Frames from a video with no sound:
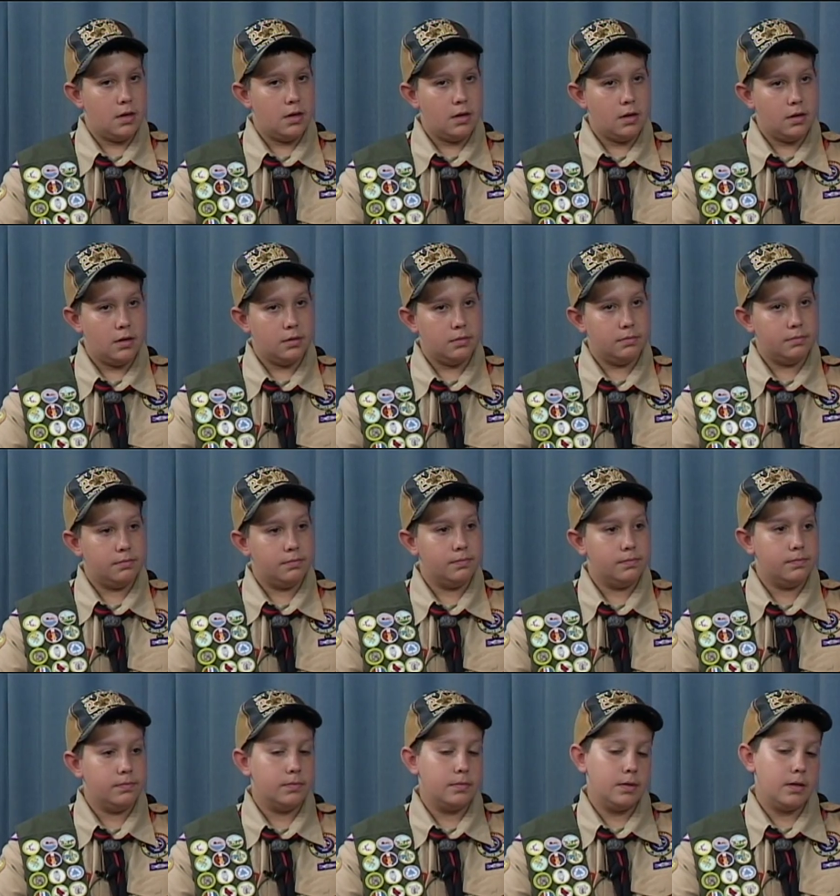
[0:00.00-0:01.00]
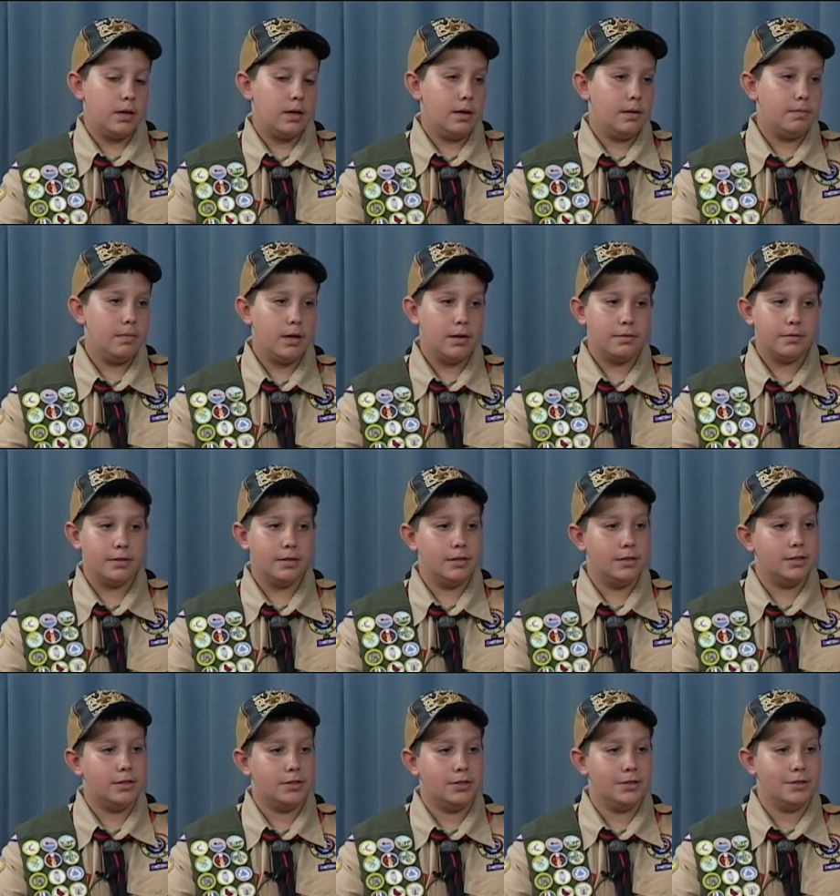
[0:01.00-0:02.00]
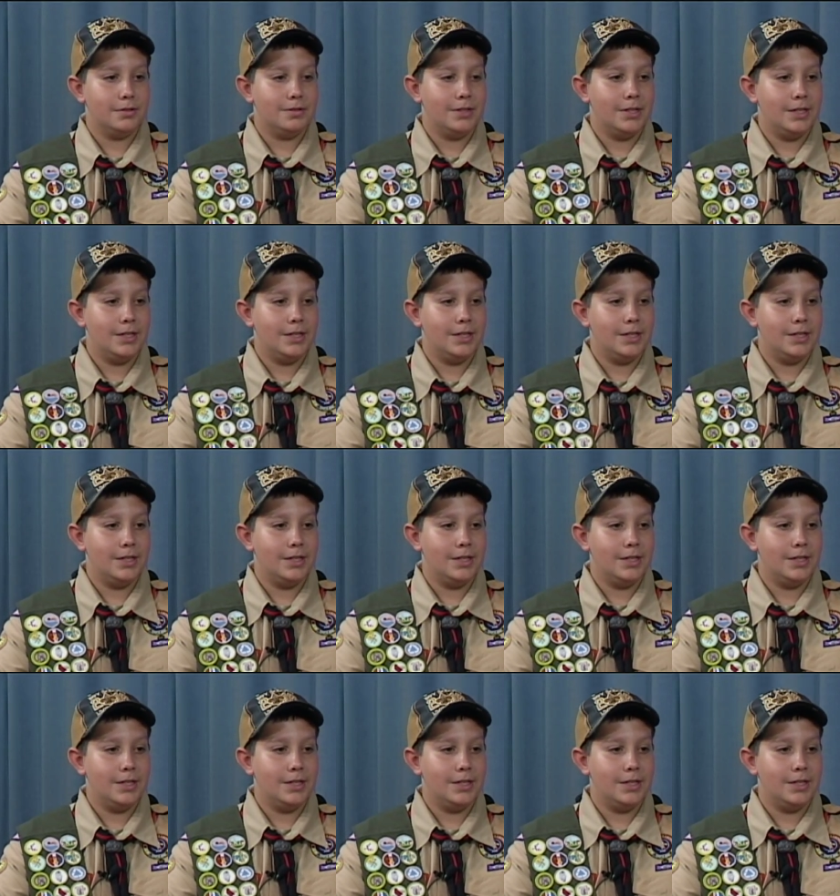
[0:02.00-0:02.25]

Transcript: I'm not really sure.